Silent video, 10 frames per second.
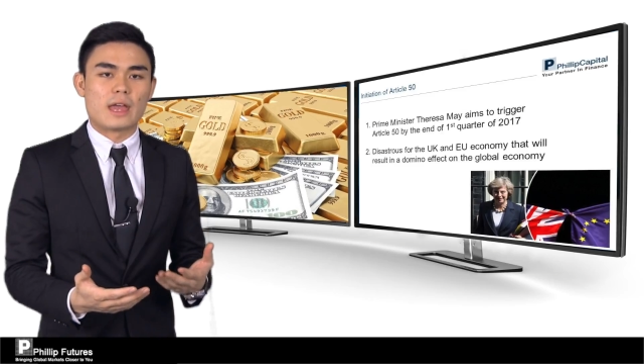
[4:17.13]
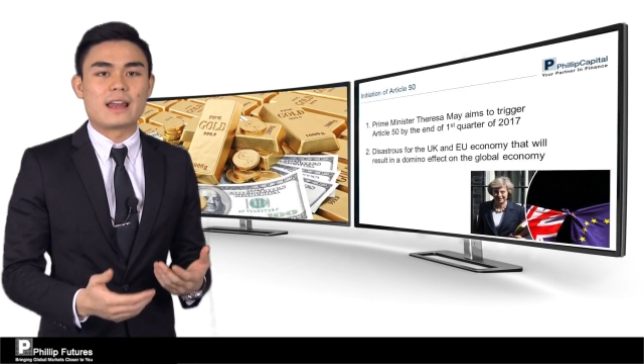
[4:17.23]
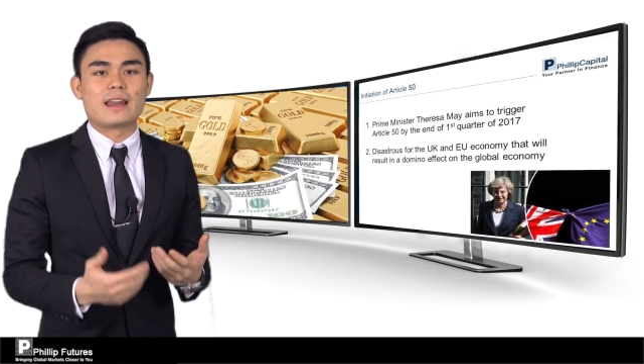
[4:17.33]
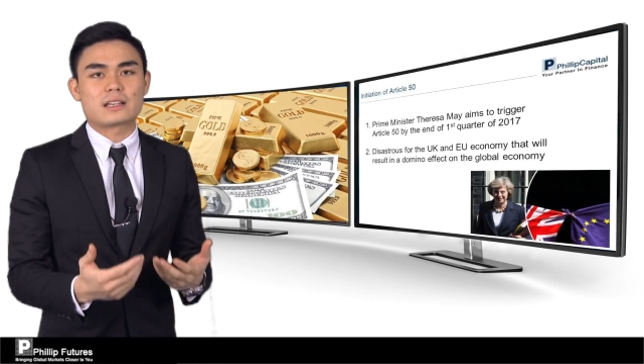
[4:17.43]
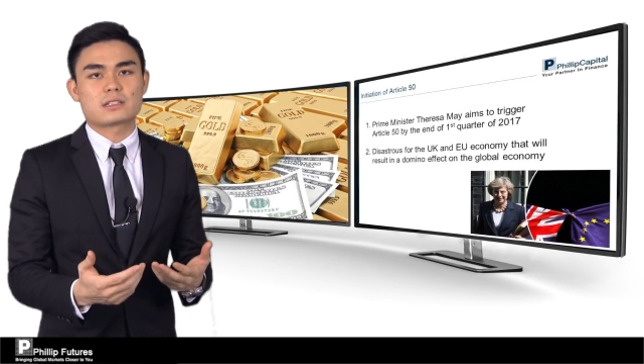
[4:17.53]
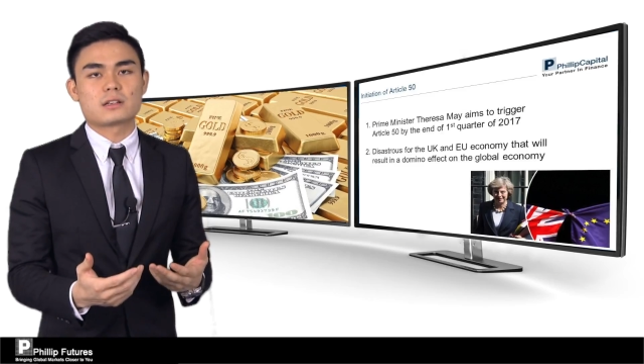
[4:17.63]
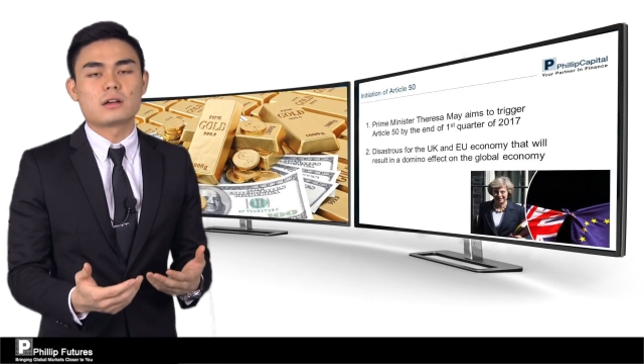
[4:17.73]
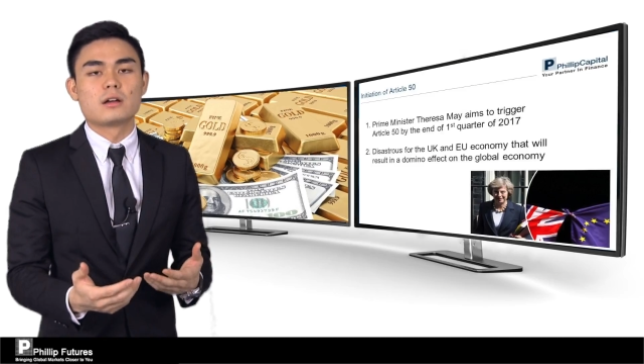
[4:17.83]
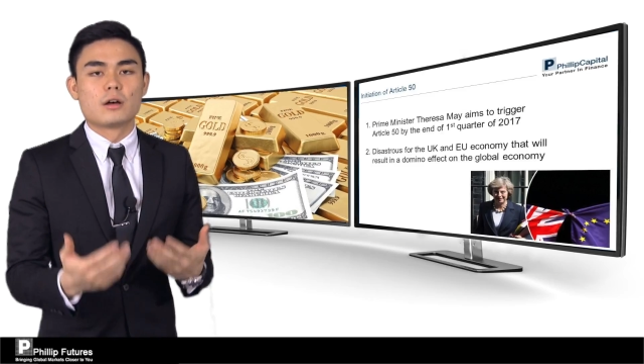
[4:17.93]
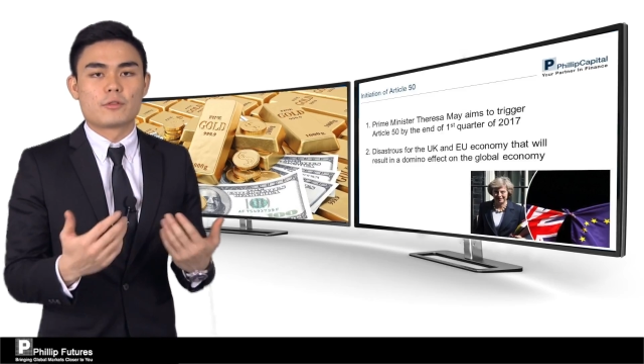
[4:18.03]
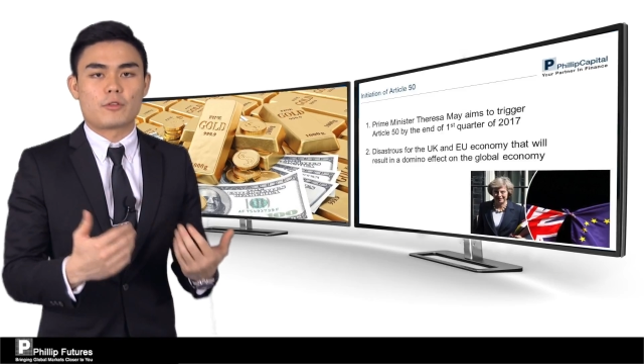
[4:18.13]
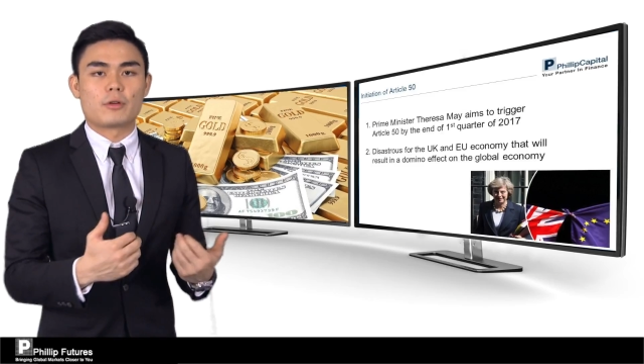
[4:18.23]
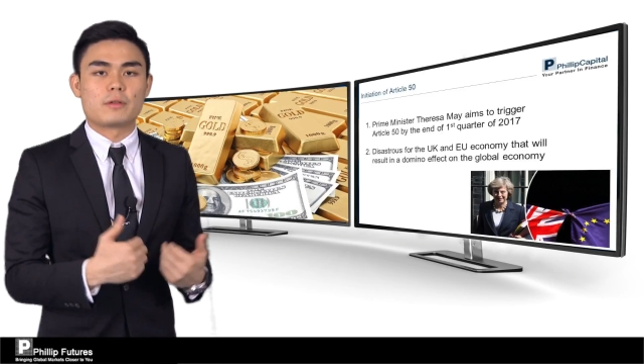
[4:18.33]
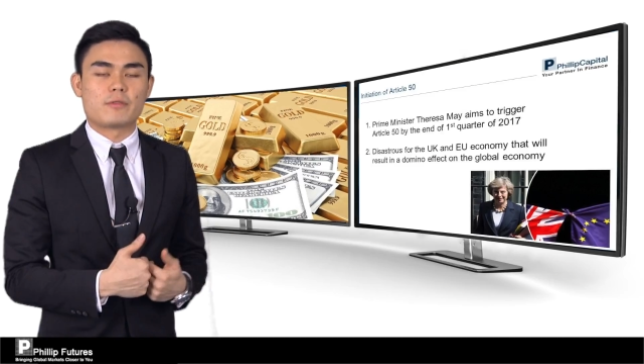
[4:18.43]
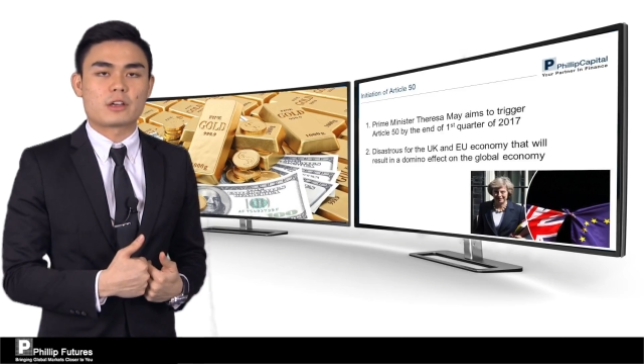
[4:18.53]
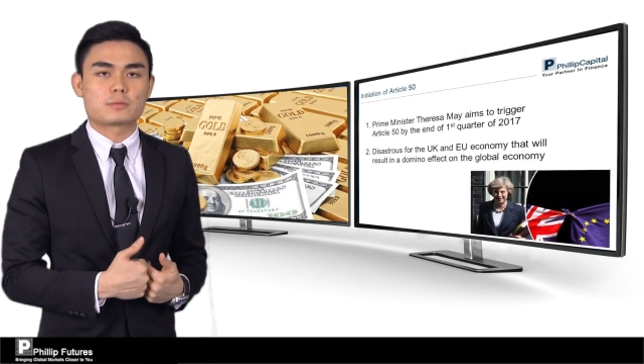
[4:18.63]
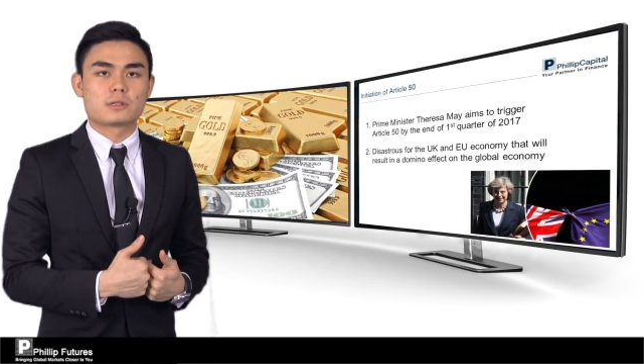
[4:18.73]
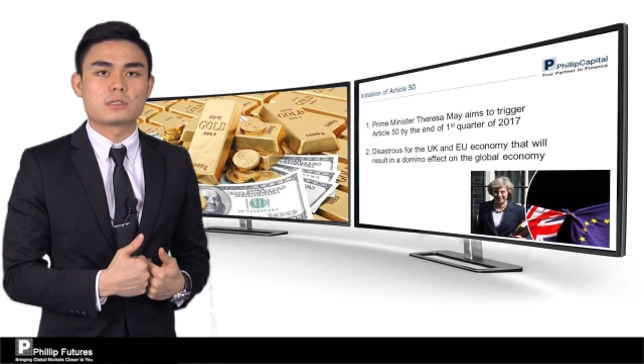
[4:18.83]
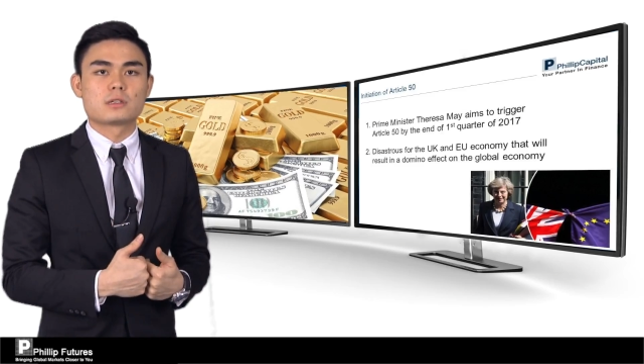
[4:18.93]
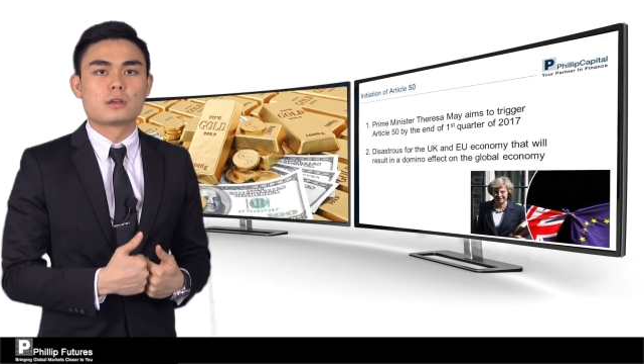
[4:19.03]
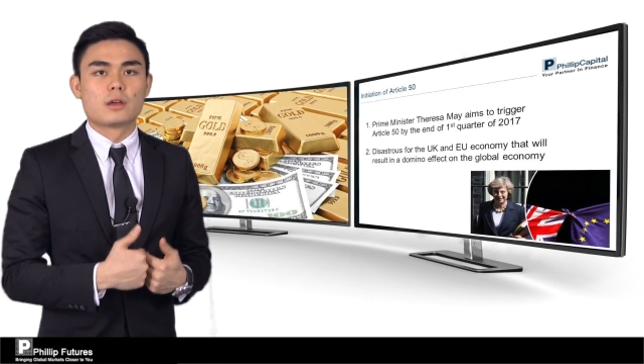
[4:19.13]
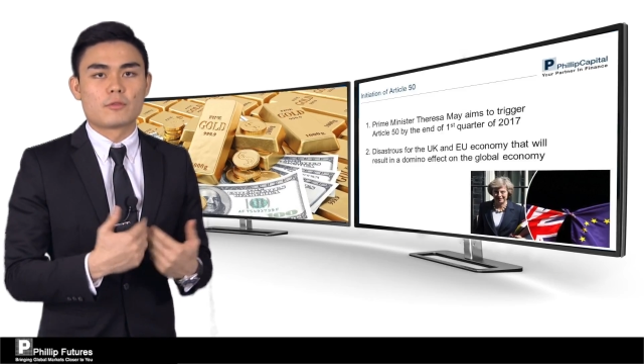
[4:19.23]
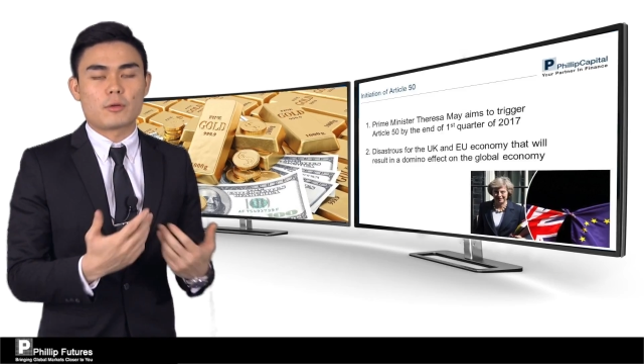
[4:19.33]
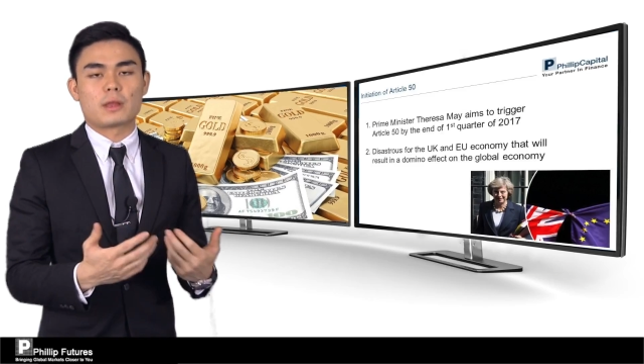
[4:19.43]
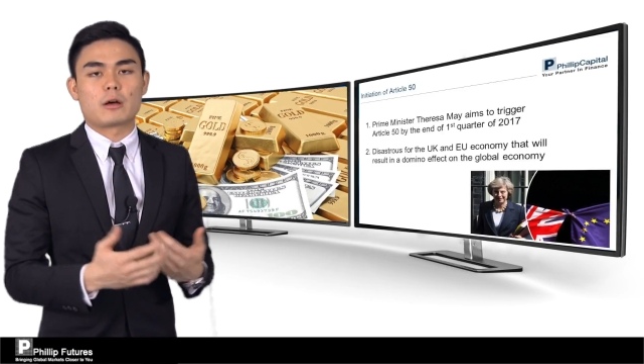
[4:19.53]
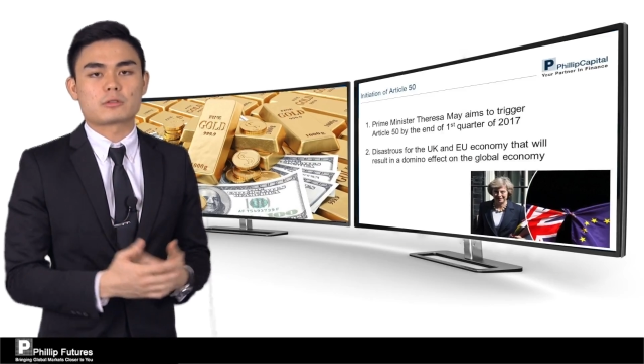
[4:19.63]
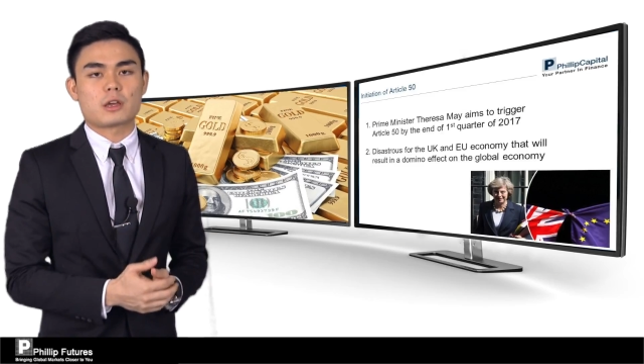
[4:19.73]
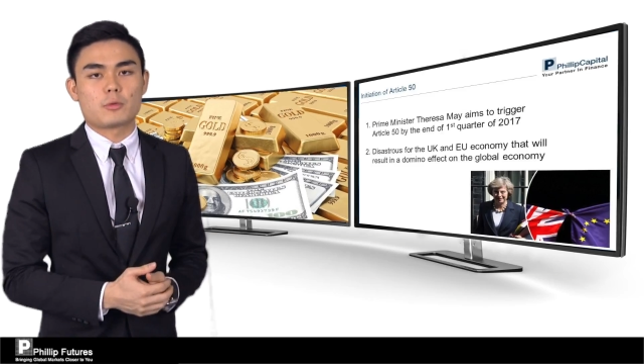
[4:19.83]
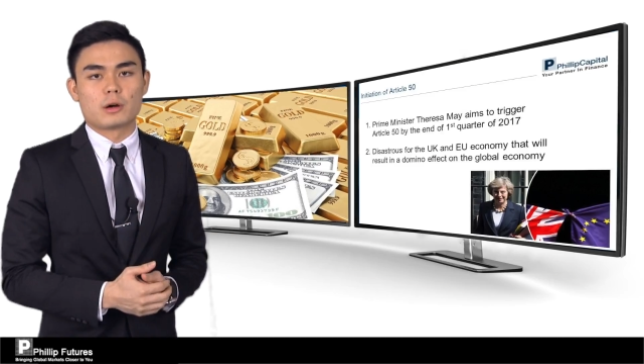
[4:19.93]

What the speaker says: and lesser foreign investments from the outside